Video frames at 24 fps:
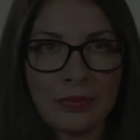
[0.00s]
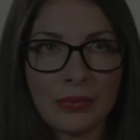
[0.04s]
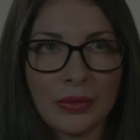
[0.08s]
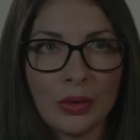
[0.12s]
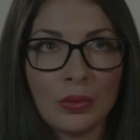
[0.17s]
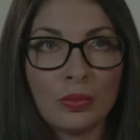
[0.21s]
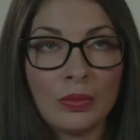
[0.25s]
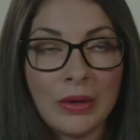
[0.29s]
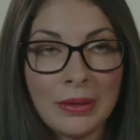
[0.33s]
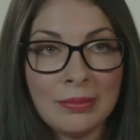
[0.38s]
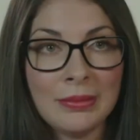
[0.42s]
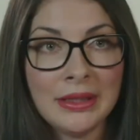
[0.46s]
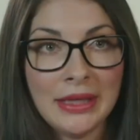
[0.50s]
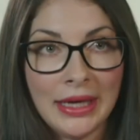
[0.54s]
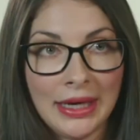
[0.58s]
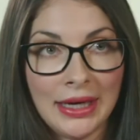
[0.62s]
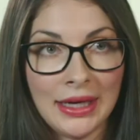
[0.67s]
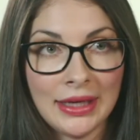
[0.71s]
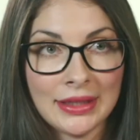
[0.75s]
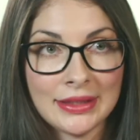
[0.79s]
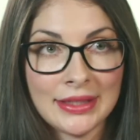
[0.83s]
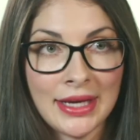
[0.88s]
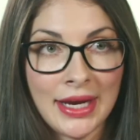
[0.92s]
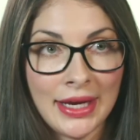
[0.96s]
Women
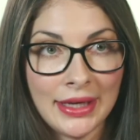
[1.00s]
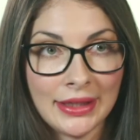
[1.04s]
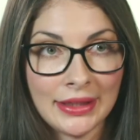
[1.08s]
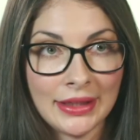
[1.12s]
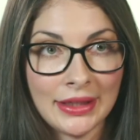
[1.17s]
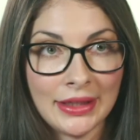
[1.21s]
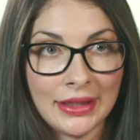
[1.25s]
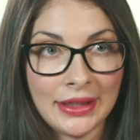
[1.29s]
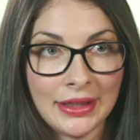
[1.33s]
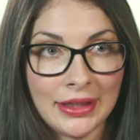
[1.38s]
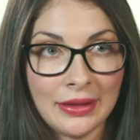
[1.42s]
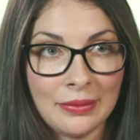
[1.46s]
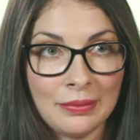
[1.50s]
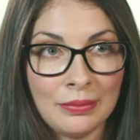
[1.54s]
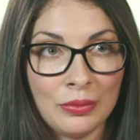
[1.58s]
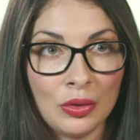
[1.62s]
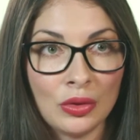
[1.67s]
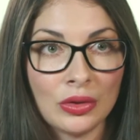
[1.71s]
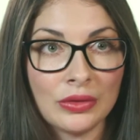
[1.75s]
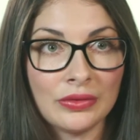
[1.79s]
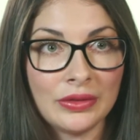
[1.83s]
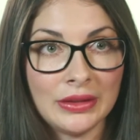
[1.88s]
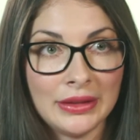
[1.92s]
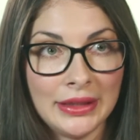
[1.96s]
are taking
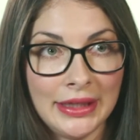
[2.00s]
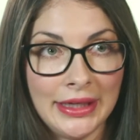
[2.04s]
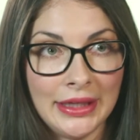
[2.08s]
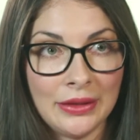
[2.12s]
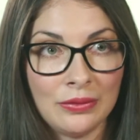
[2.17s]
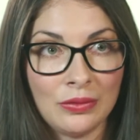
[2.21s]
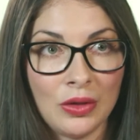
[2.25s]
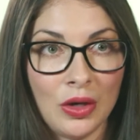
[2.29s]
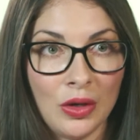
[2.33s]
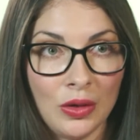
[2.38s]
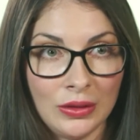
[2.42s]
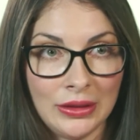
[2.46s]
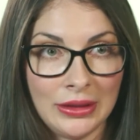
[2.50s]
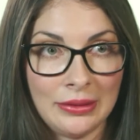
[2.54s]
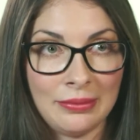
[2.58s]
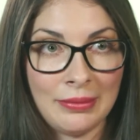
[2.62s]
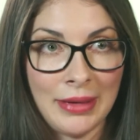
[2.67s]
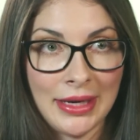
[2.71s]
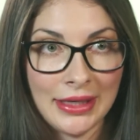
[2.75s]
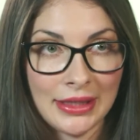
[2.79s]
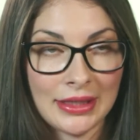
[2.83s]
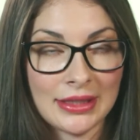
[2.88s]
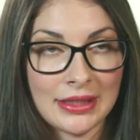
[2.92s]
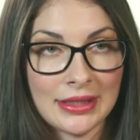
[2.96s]
more of a lead role in
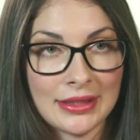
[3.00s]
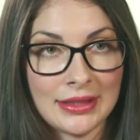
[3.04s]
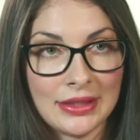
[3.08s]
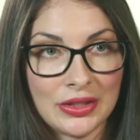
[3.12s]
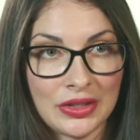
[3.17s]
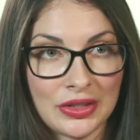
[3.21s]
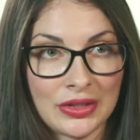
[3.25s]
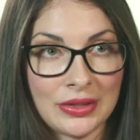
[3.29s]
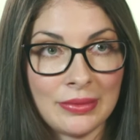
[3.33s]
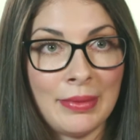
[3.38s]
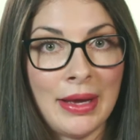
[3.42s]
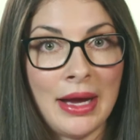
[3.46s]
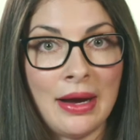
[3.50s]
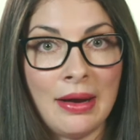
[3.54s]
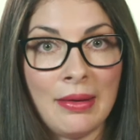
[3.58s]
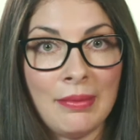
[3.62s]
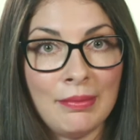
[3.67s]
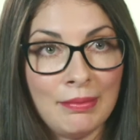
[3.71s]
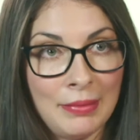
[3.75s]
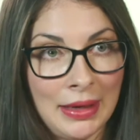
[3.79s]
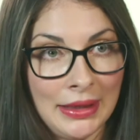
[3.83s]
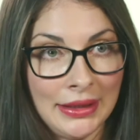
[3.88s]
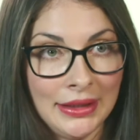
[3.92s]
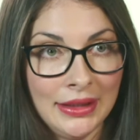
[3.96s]
making decisions
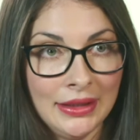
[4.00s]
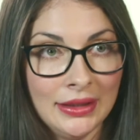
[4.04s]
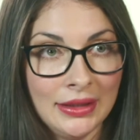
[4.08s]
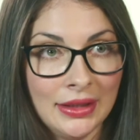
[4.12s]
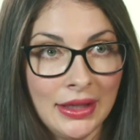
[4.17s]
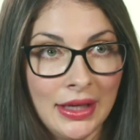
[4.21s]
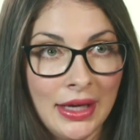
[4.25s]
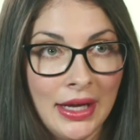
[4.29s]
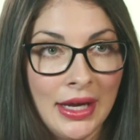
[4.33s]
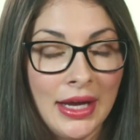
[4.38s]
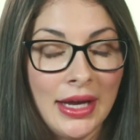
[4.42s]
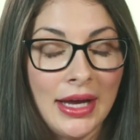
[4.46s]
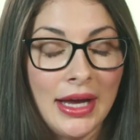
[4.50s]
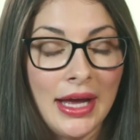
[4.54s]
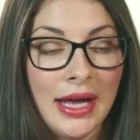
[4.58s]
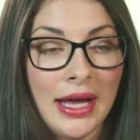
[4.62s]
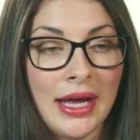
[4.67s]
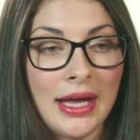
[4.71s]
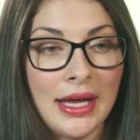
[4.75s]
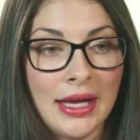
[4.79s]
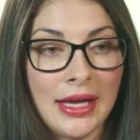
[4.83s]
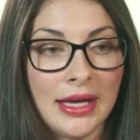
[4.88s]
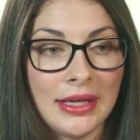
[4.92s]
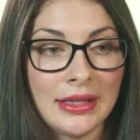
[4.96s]
about money.
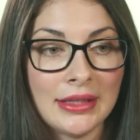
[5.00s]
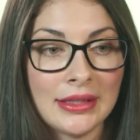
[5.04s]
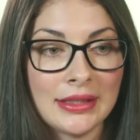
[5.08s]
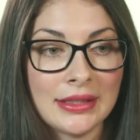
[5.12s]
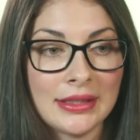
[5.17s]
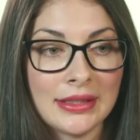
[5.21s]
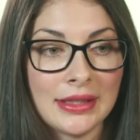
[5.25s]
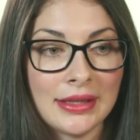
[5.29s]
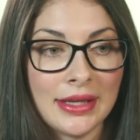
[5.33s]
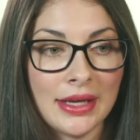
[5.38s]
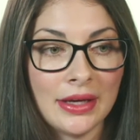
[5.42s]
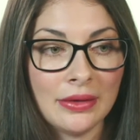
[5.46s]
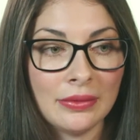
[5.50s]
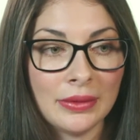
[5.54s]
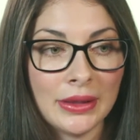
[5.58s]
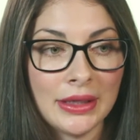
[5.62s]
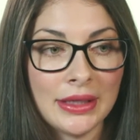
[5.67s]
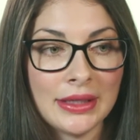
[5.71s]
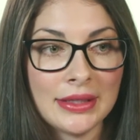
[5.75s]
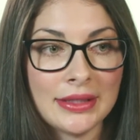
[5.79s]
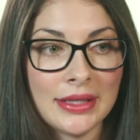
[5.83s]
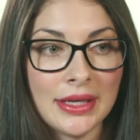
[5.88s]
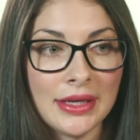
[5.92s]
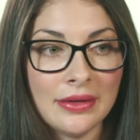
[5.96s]
And there
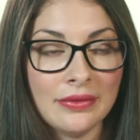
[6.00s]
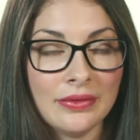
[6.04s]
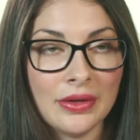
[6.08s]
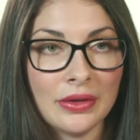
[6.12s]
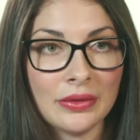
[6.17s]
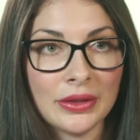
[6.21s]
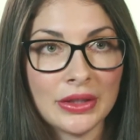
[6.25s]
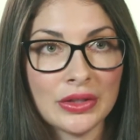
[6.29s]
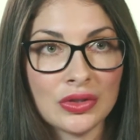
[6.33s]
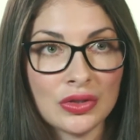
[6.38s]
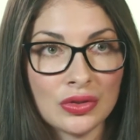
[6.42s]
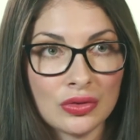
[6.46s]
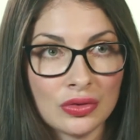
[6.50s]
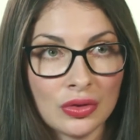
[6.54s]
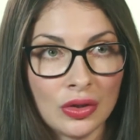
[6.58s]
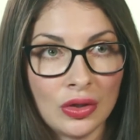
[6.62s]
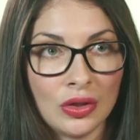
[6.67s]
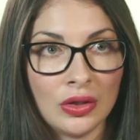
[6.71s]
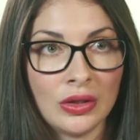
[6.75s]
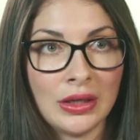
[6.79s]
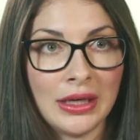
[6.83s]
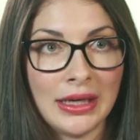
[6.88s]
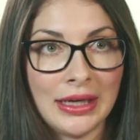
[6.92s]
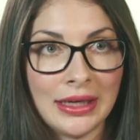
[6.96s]
is a very
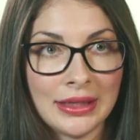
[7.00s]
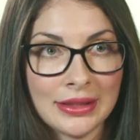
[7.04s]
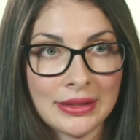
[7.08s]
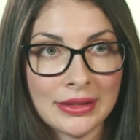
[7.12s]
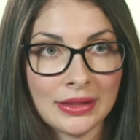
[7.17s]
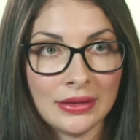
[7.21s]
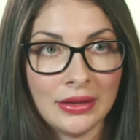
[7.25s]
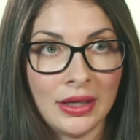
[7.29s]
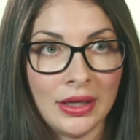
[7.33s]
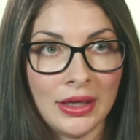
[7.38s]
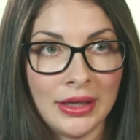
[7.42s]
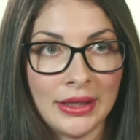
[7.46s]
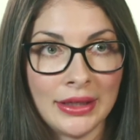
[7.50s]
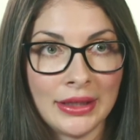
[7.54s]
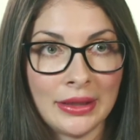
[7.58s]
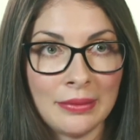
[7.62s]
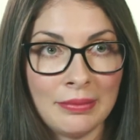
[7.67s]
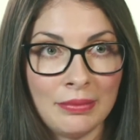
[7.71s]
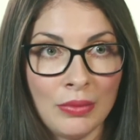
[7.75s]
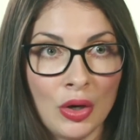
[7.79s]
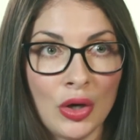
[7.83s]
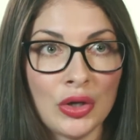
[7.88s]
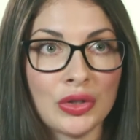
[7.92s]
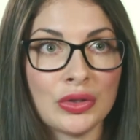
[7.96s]
strong underlying
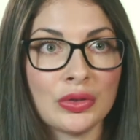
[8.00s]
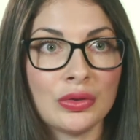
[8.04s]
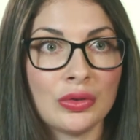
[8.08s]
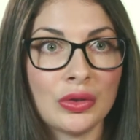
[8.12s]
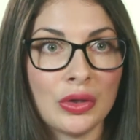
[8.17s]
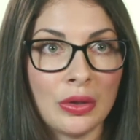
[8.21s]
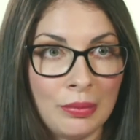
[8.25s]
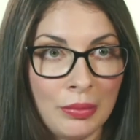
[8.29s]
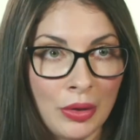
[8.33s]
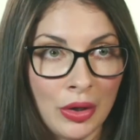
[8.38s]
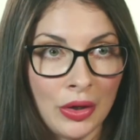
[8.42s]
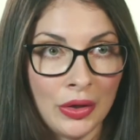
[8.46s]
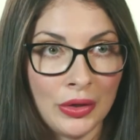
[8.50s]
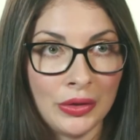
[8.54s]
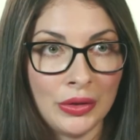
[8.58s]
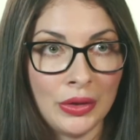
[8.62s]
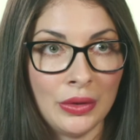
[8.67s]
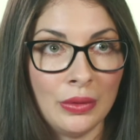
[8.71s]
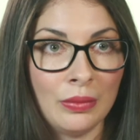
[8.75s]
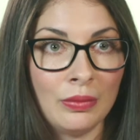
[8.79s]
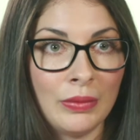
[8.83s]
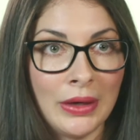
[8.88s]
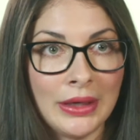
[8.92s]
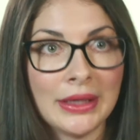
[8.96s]
emotional
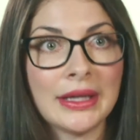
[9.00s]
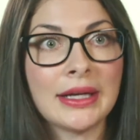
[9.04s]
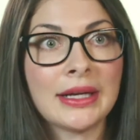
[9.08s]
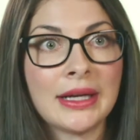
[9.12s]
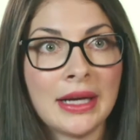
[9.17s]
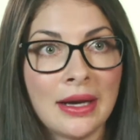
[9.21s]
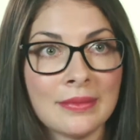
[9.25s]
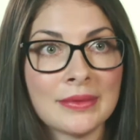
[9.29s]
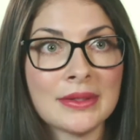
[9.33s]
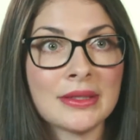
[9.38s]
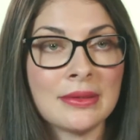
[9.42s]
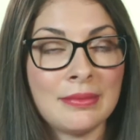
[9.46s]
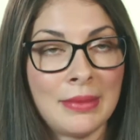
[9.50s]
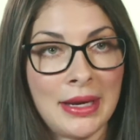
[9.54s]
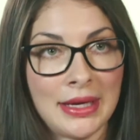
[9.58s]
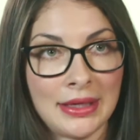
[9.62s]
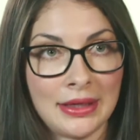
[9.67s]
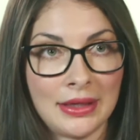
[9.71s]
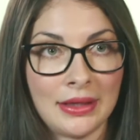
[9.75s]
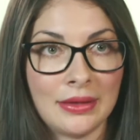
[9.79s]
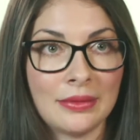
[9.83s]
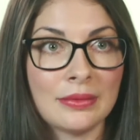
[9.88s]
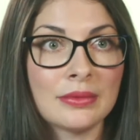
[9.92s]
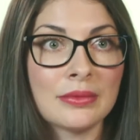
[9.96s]
component when it comes to
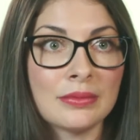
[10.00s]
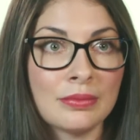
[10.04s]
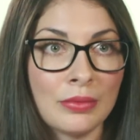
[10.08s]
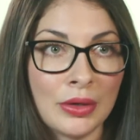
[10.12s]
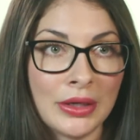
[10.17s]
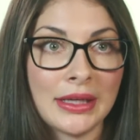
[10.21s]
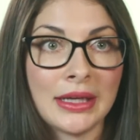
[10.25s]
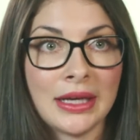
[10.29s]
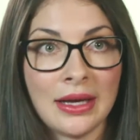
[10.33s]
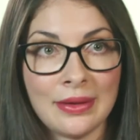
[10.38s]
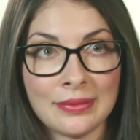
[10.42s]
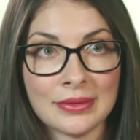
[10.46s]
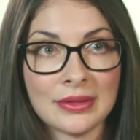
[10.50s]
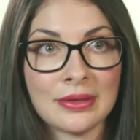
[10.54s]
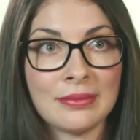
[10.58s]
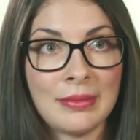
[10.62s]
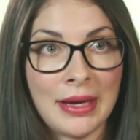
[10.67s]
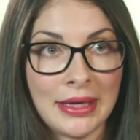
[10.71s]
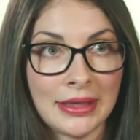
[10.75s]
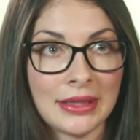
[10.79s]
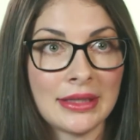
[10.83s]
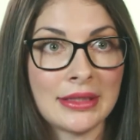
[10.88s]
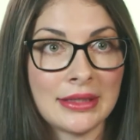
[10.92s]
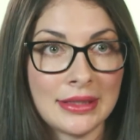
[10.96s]

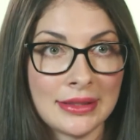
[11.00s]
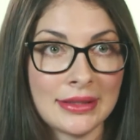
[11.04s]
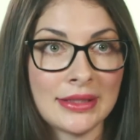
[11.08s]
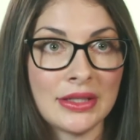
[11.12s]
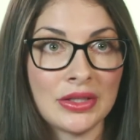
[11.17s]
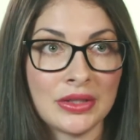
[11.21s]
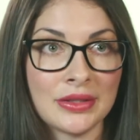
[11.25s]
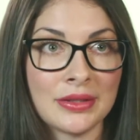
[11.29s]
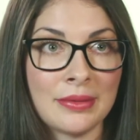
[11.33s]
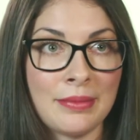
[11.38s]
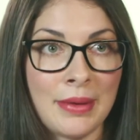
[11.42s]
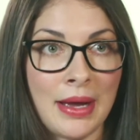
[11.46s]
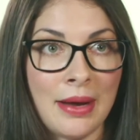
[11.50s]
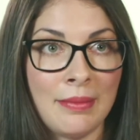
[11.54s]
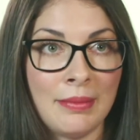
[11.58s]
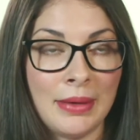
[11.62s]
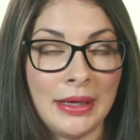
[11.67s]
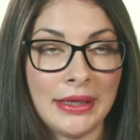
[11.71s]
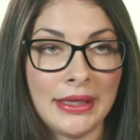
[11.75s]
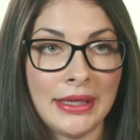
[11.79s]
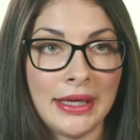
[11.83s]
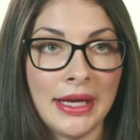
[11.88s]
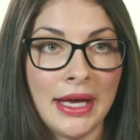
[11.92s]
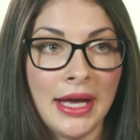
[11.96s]
making decisions about
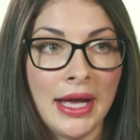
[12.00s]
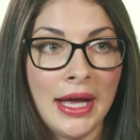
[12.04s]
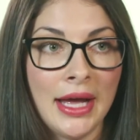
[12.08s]
money.